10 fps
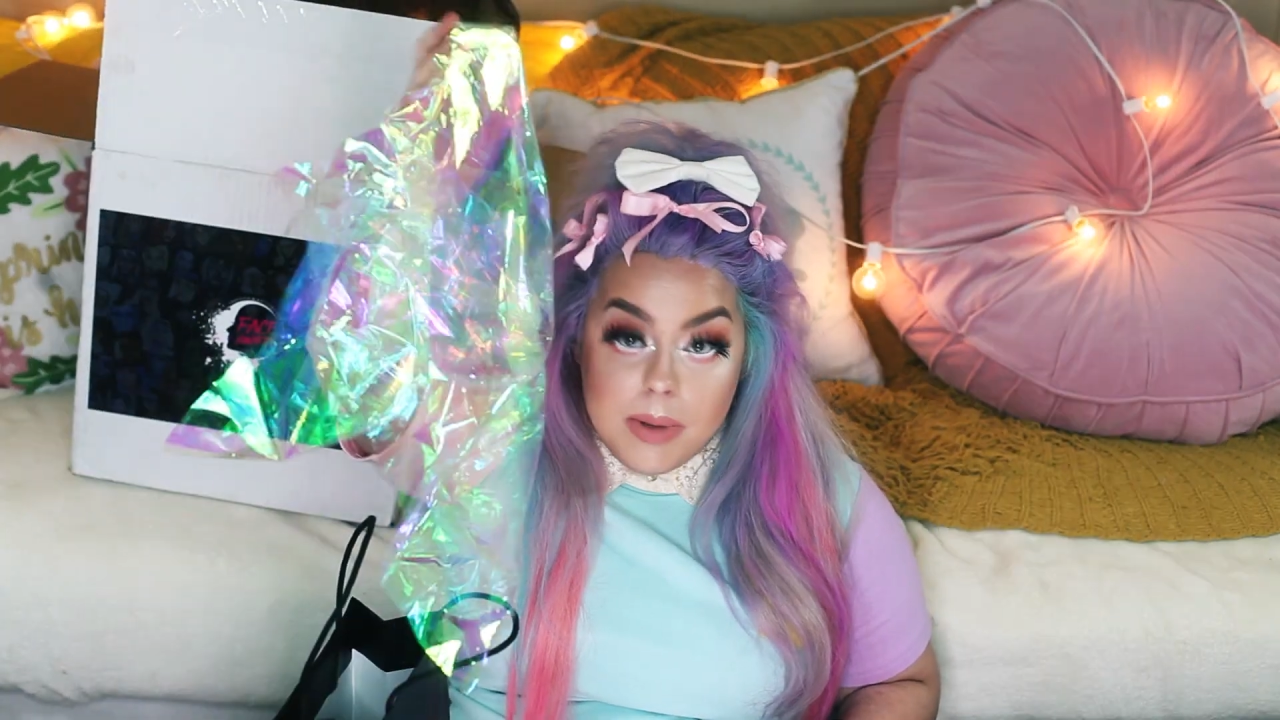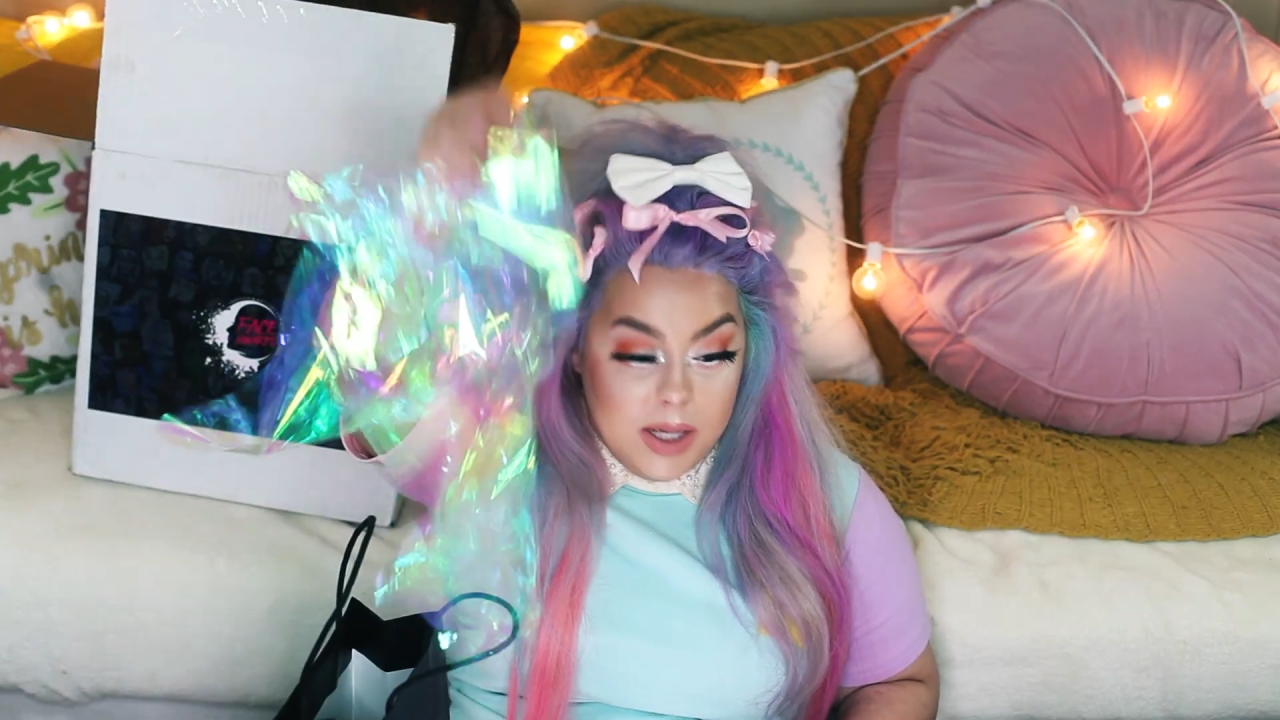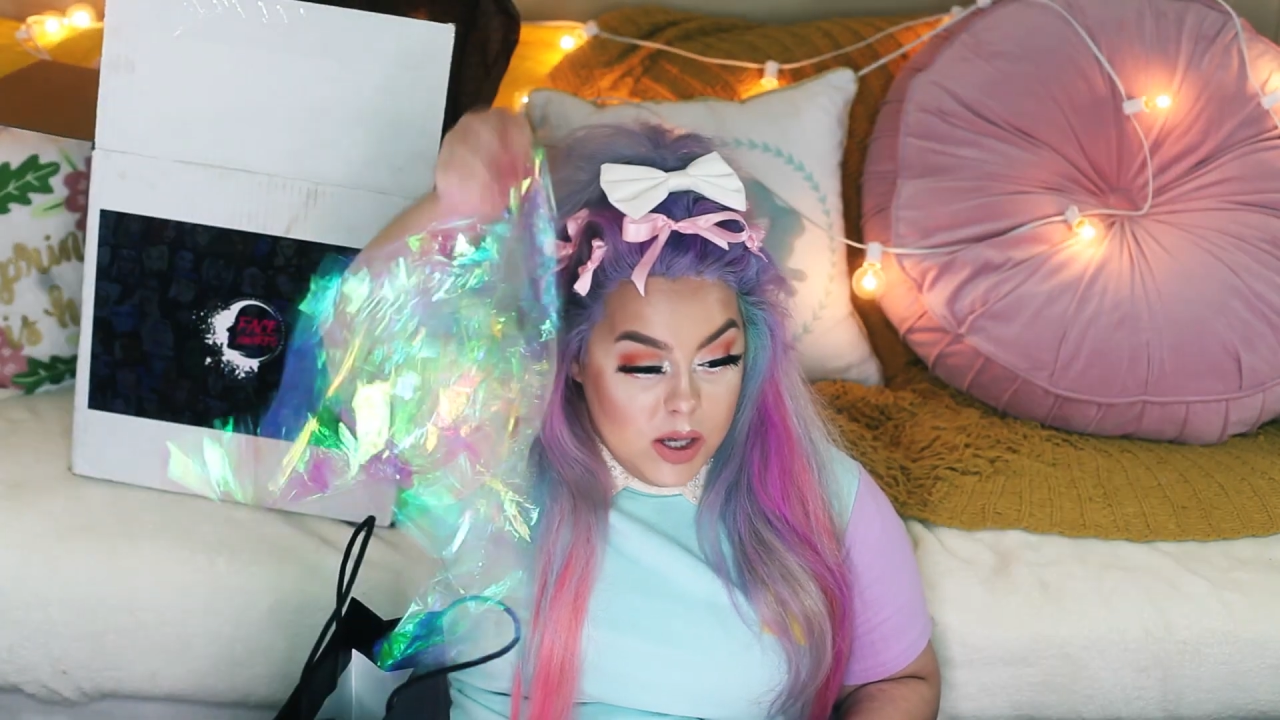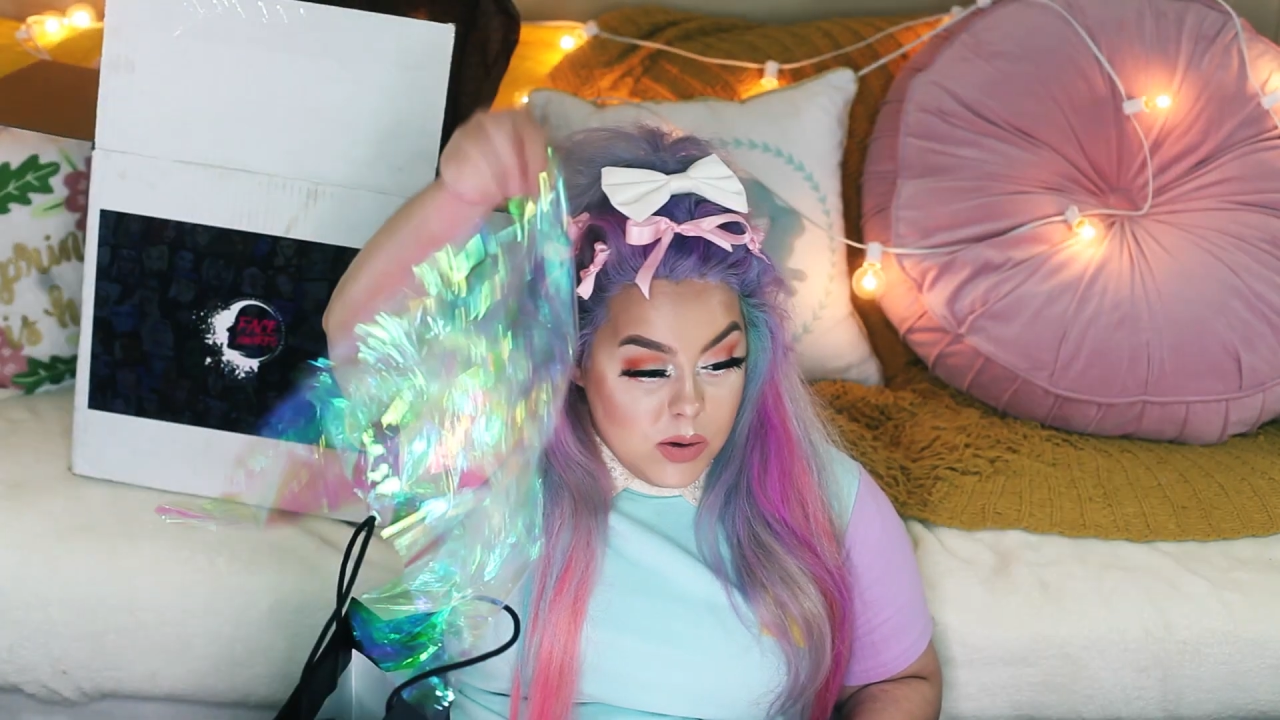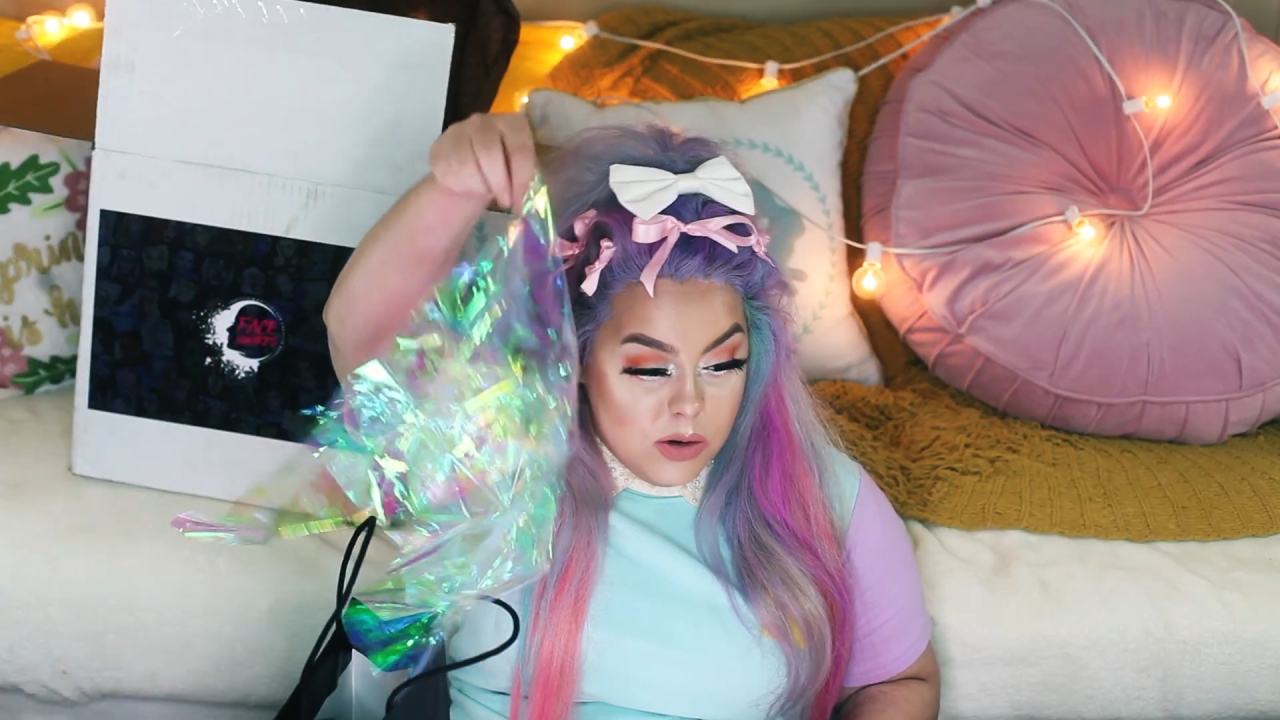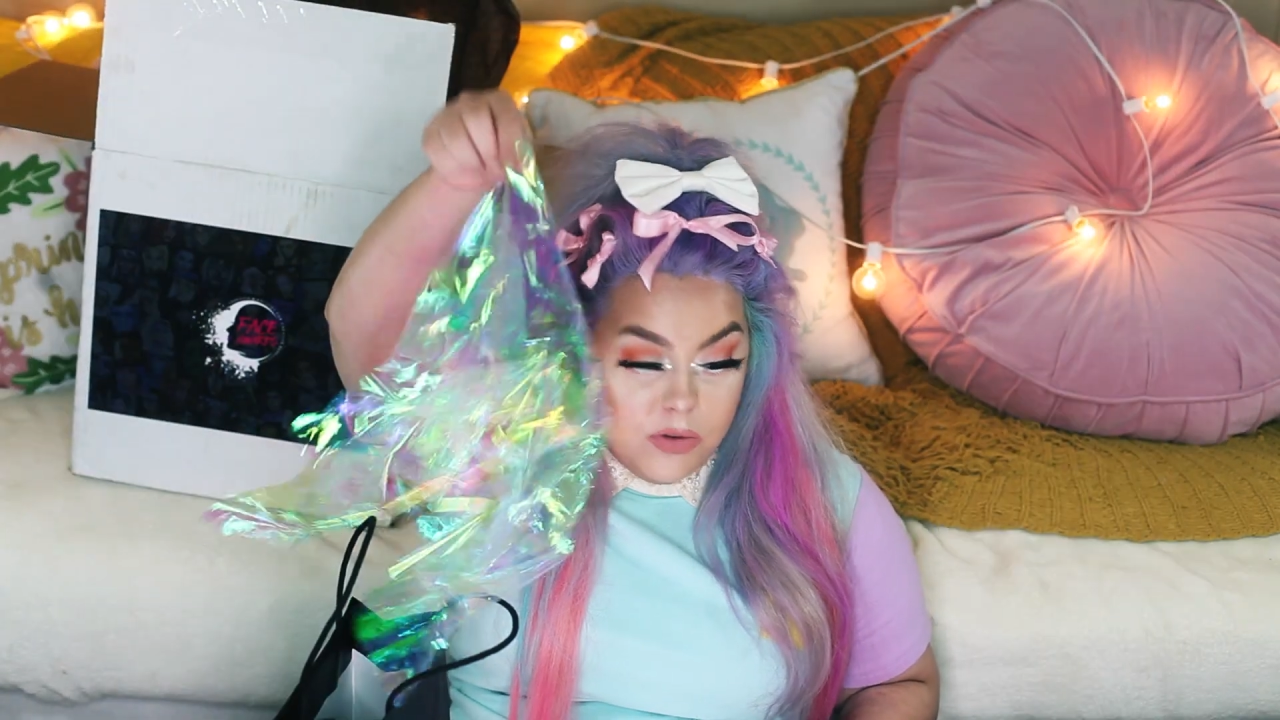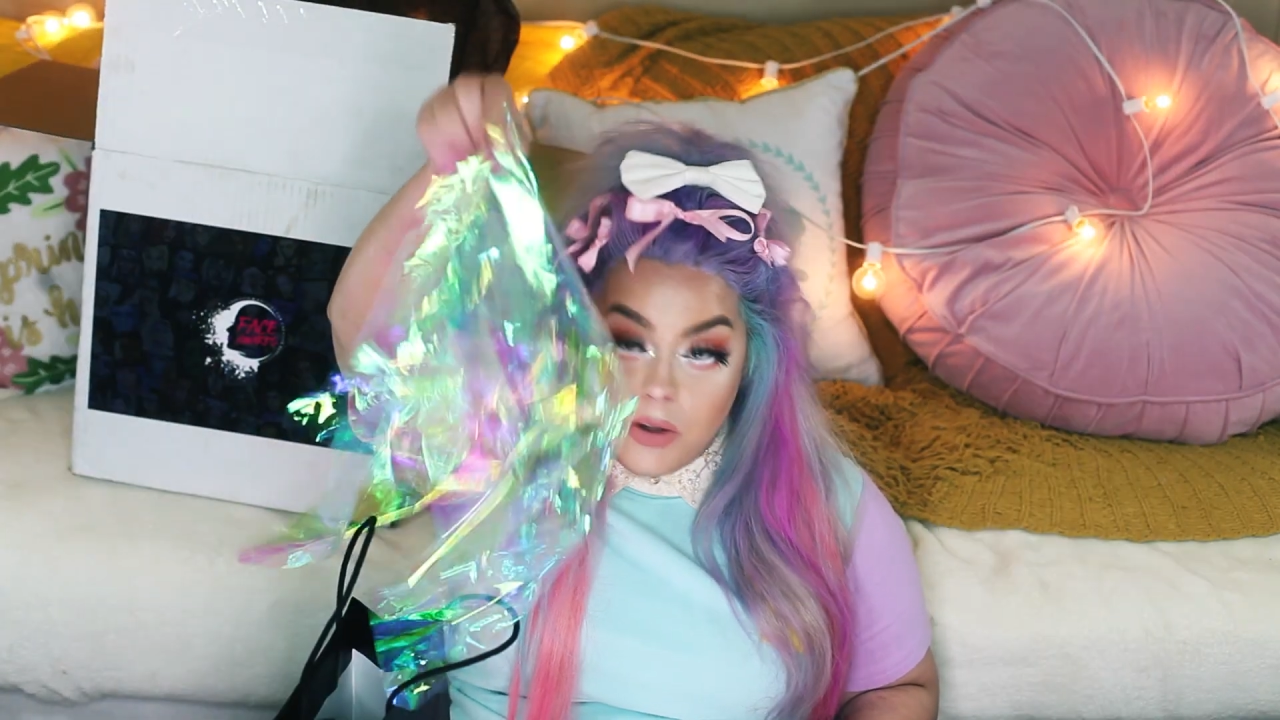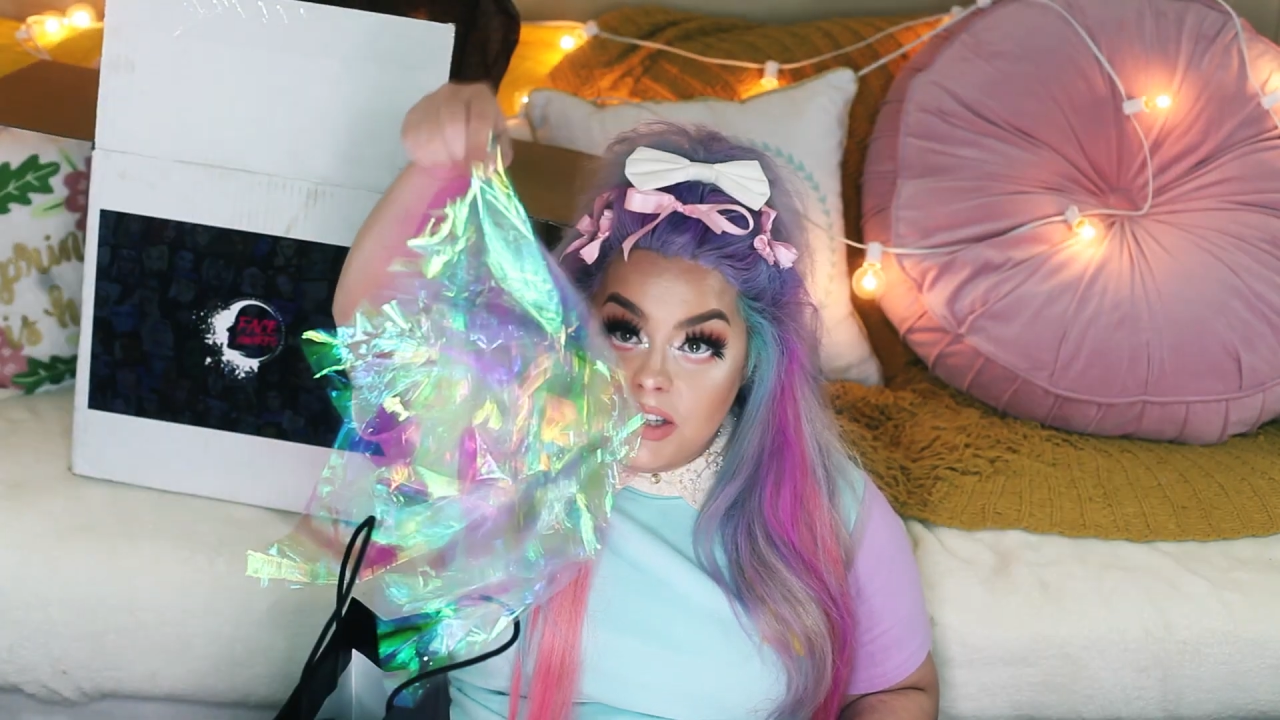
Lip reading: beautiful